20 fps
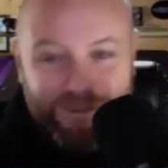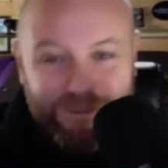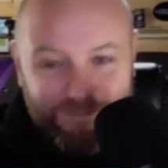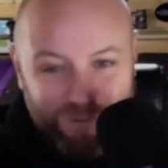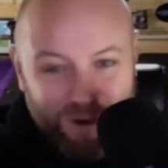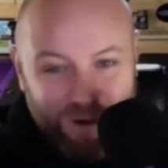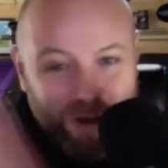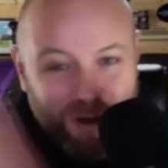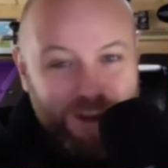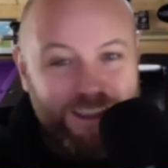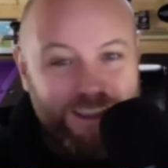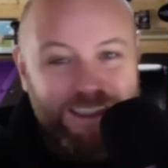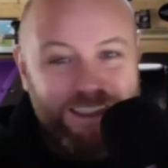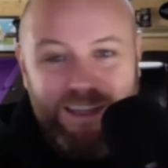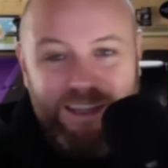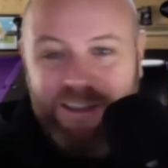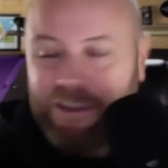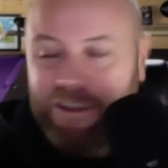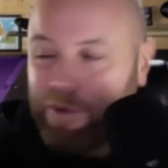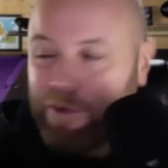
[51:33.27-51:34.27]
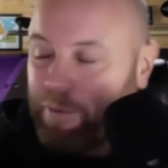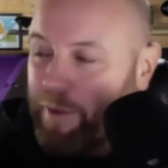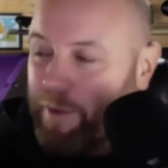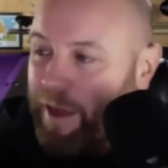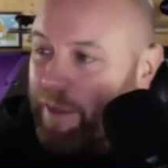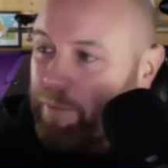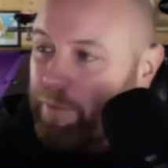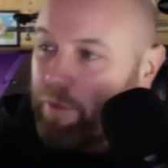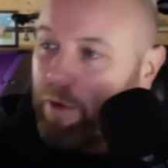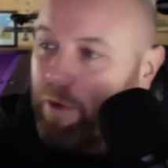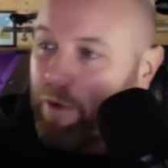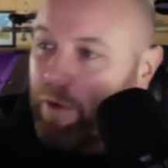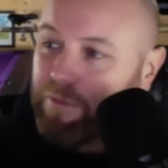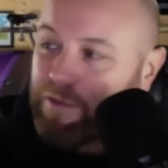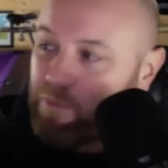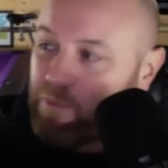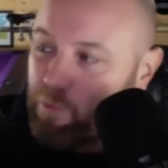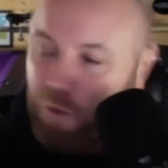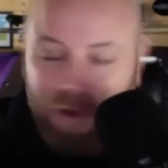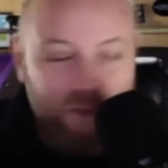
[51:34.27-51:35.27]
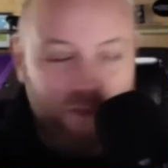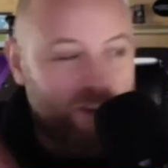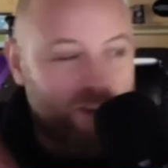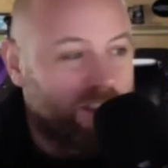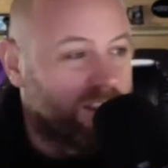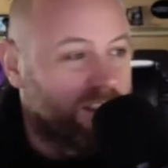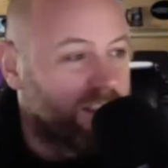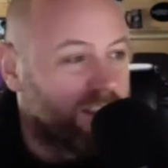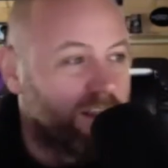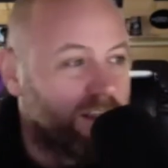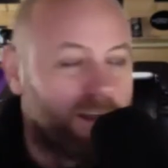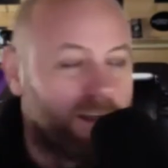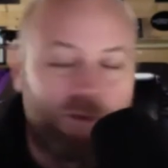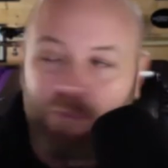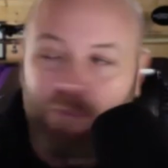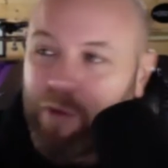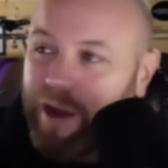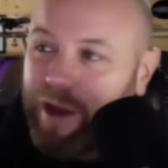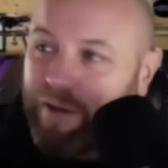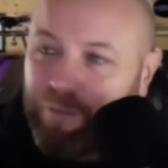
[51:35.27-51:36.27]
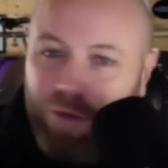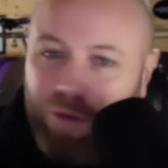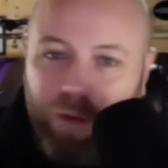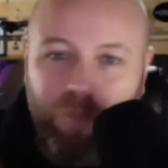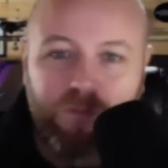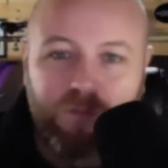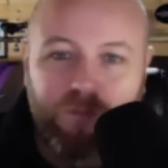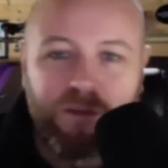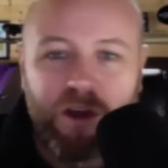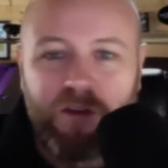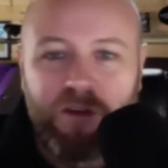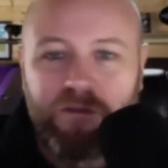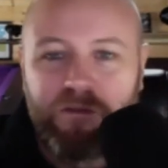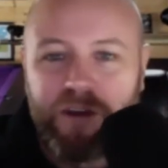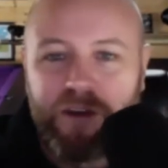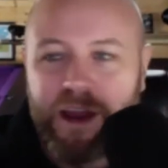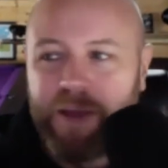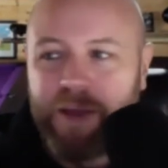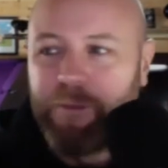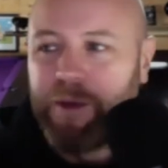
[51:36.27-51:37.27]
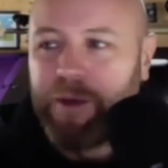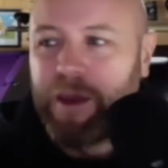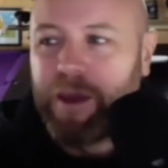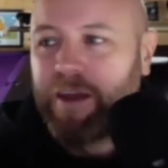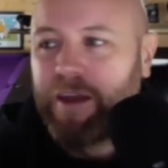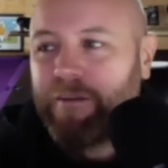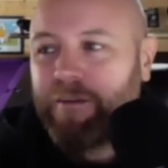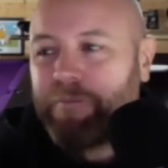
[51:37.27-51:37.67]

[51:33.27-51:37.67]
like I said to you about the problems in Washington, and we have problems over here, but